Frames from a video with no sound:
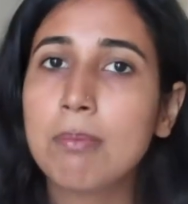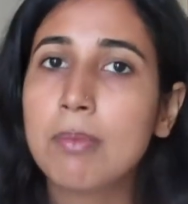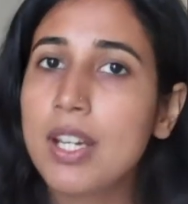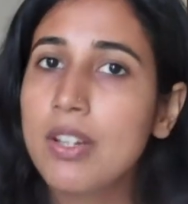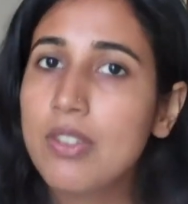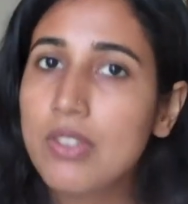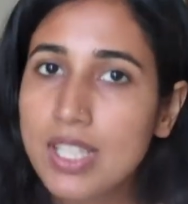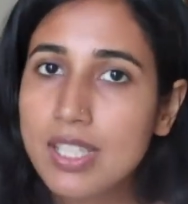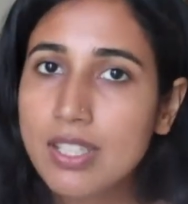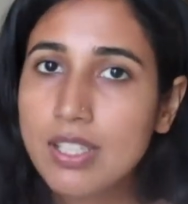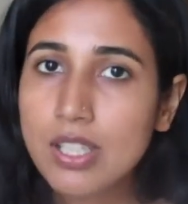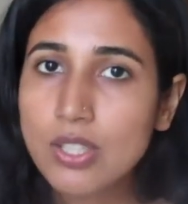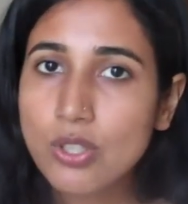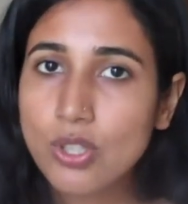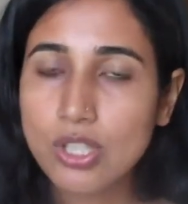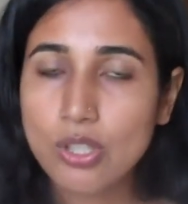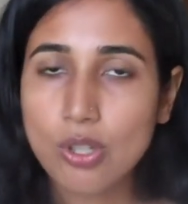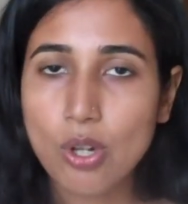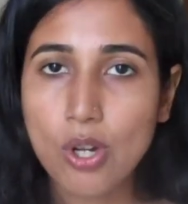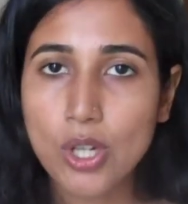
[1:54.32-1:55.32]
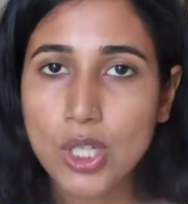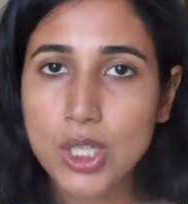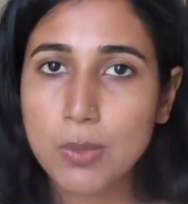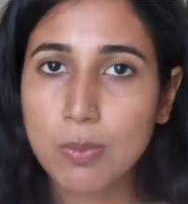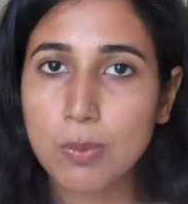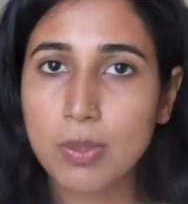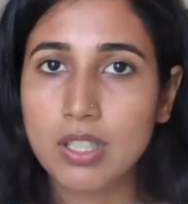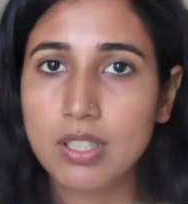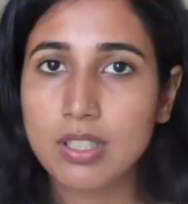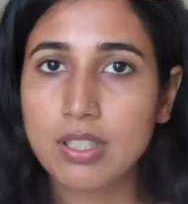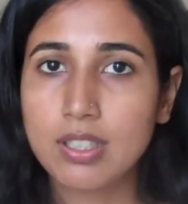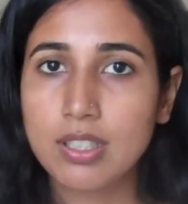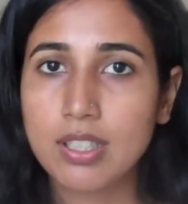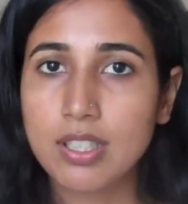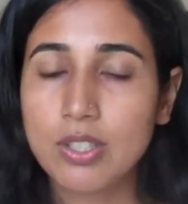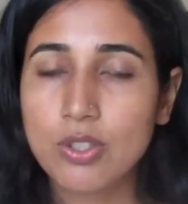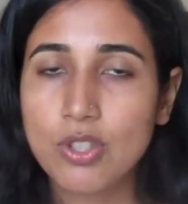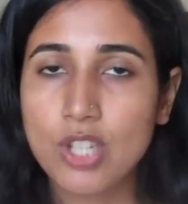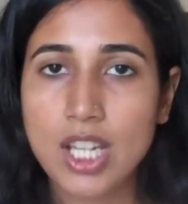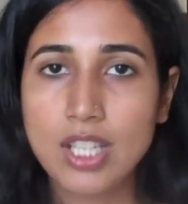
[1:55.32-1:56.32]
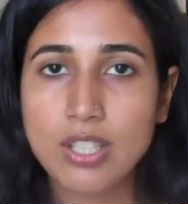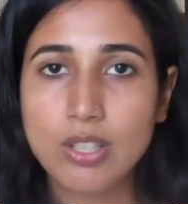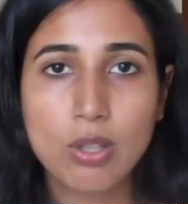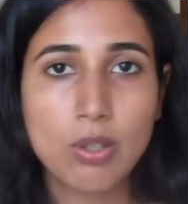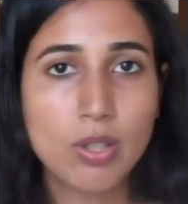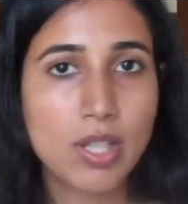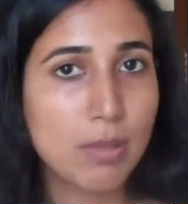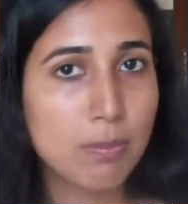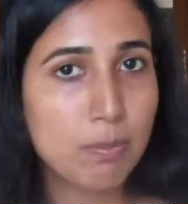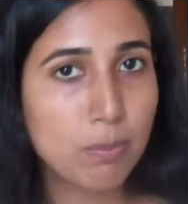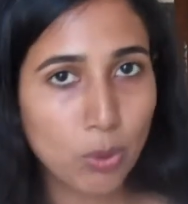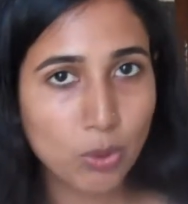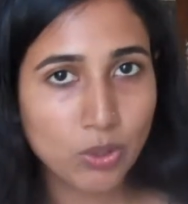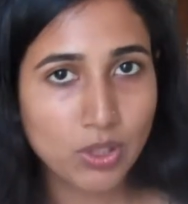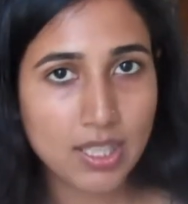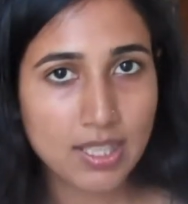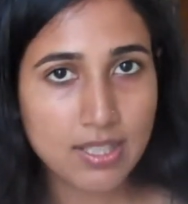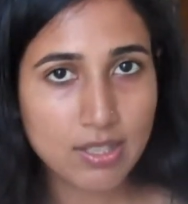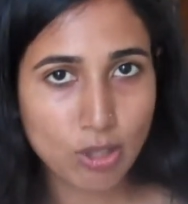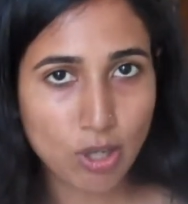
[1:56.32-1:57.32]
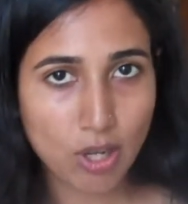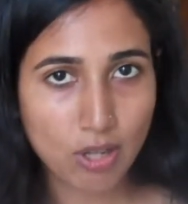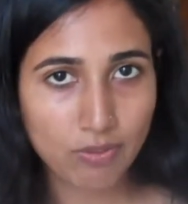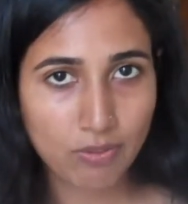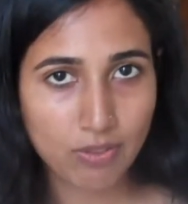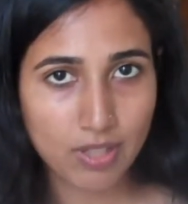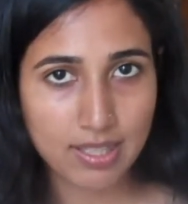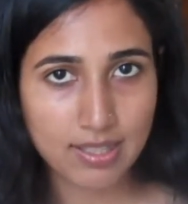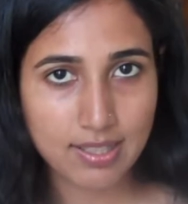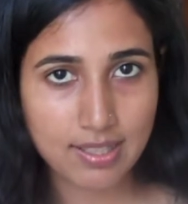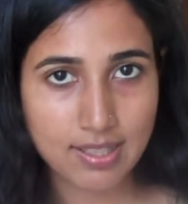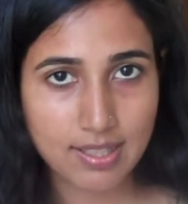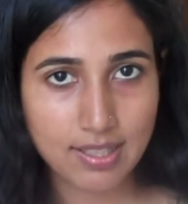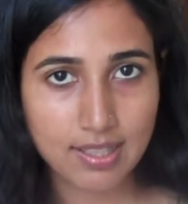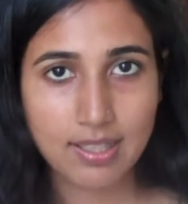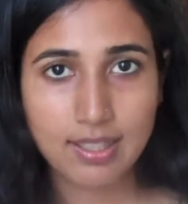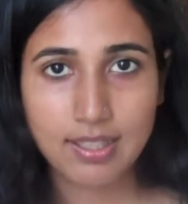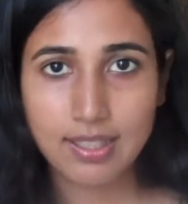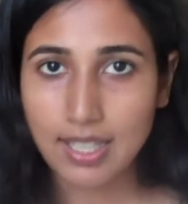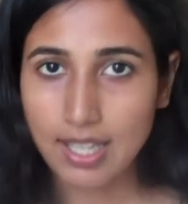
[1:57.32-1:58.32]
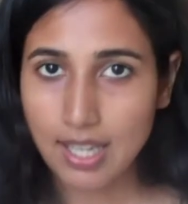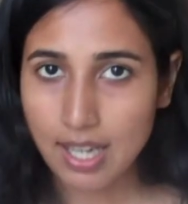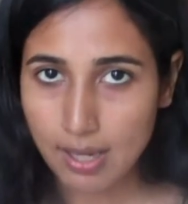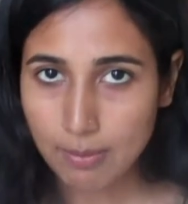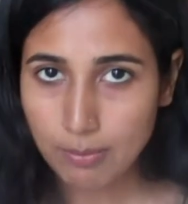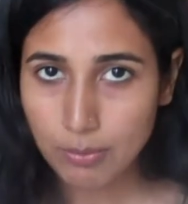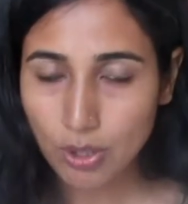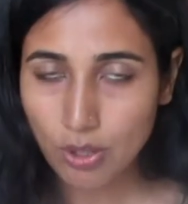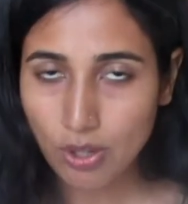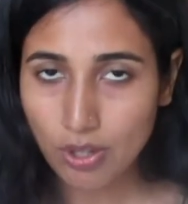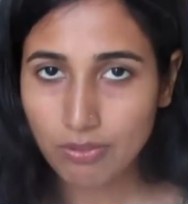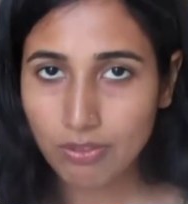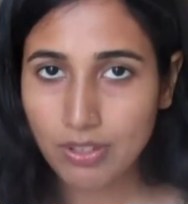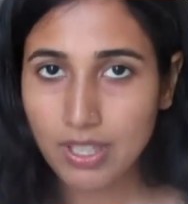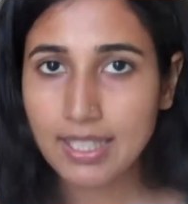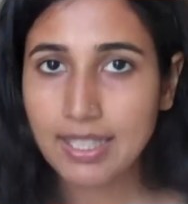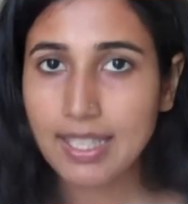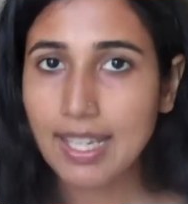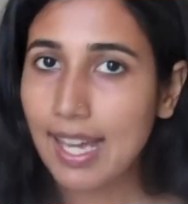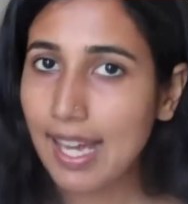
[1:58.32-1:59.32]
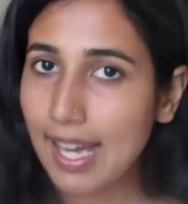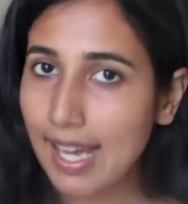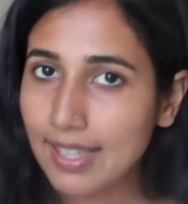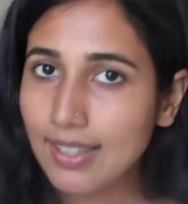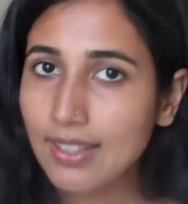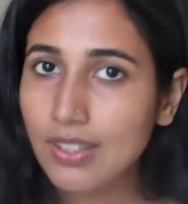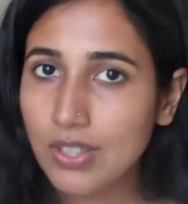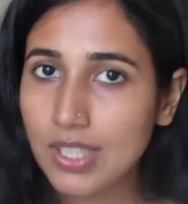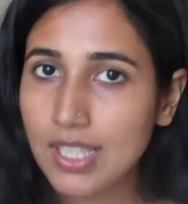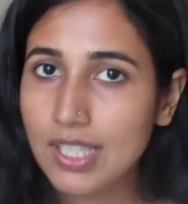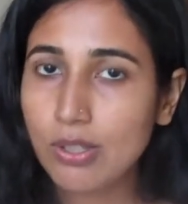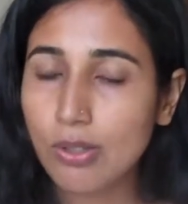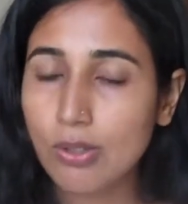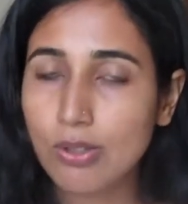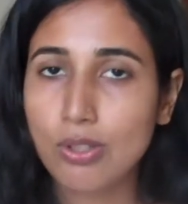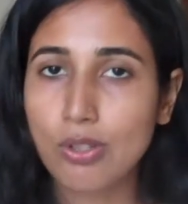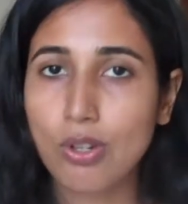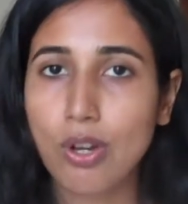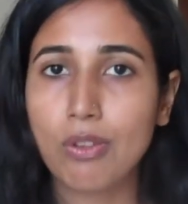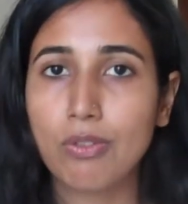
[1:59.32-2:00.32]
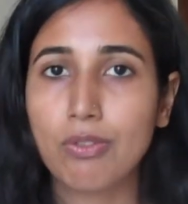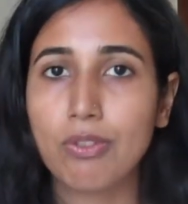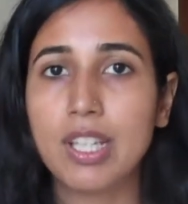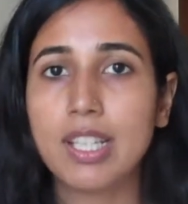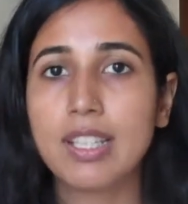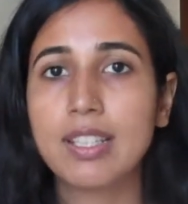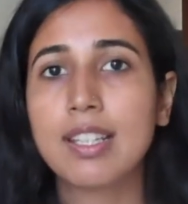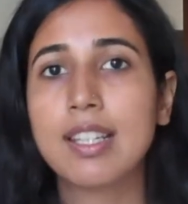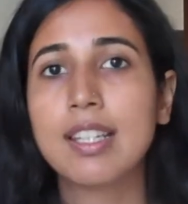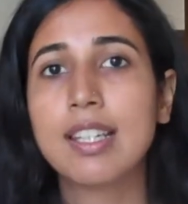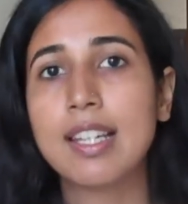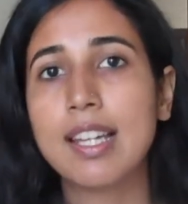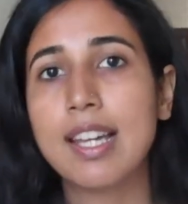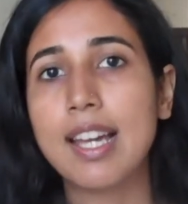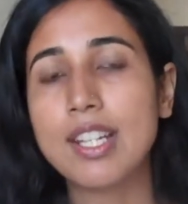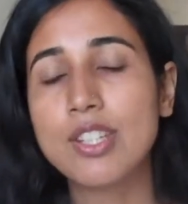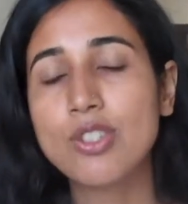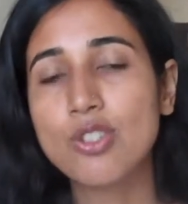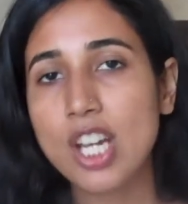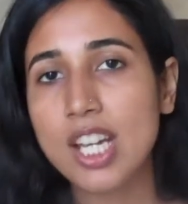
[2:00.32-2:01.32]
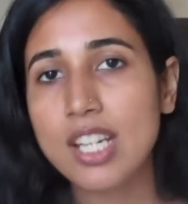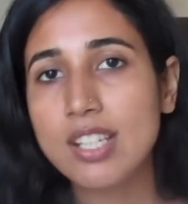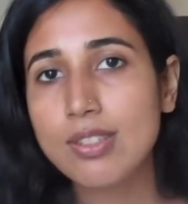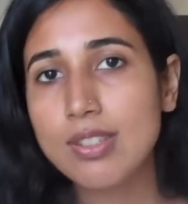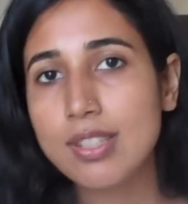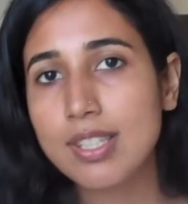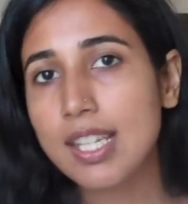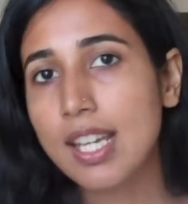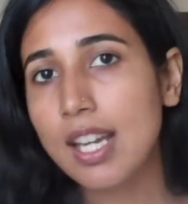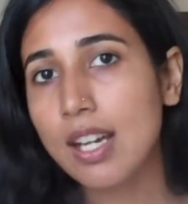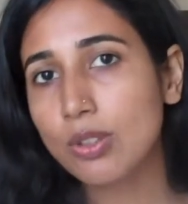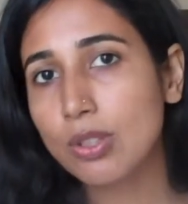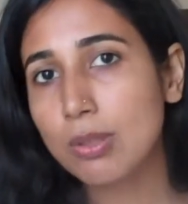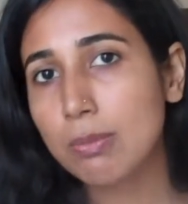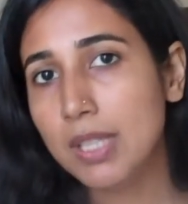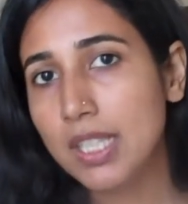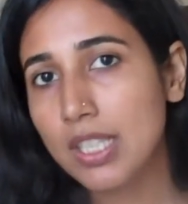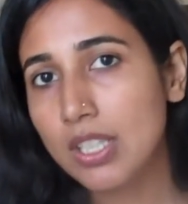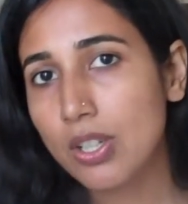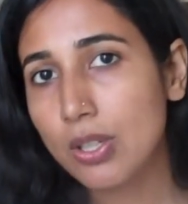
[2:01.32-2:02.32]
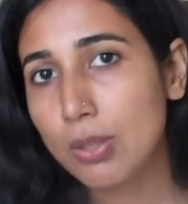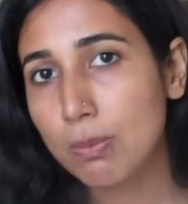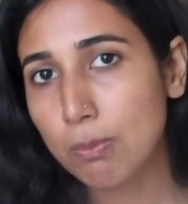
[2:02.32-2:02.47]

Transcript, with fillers: My research at Oxford tried to look at both these conflicts, the armed conflict and the resource conflict, and try to see how the media